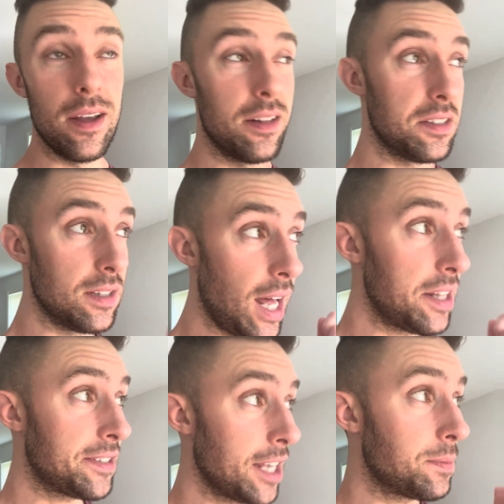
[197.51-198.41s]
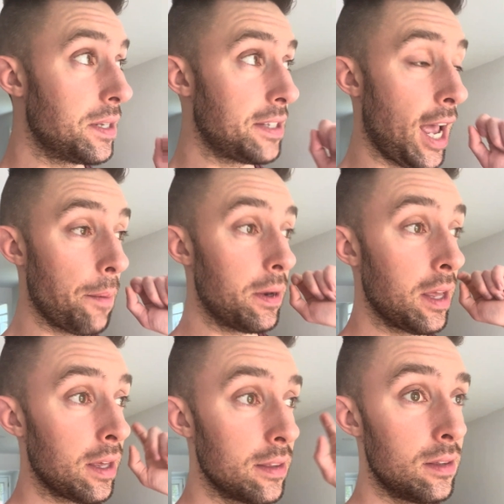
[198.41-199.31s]
That assessment is
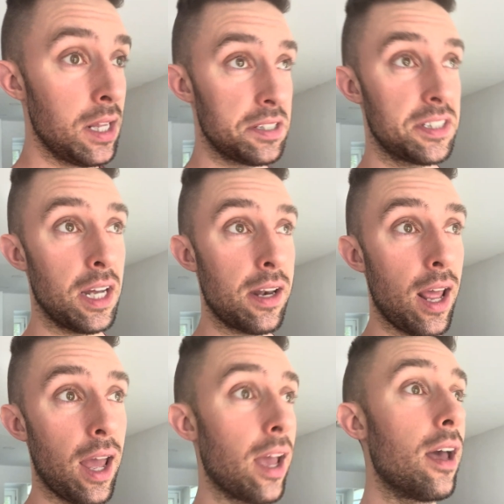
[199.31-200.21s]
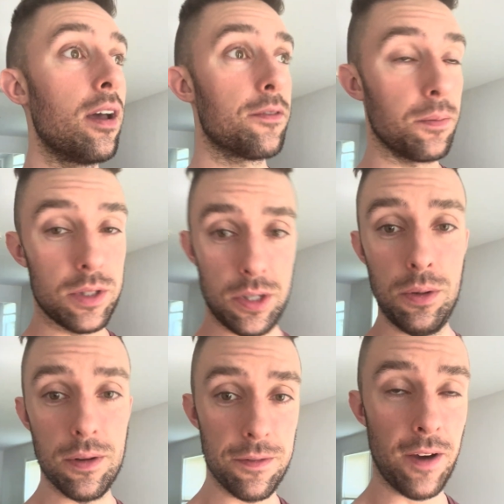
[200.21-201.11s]
happening this Sunday from 2
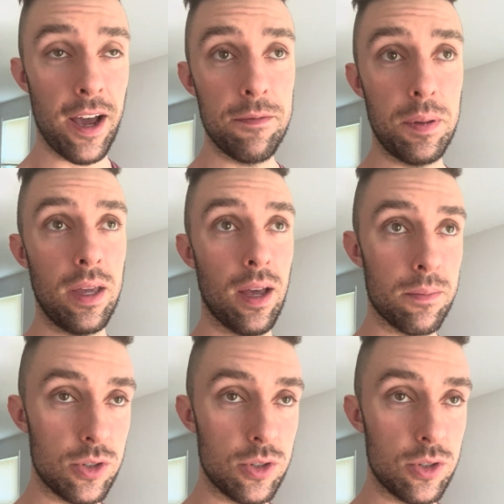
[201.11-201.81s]
to 5 p.m.,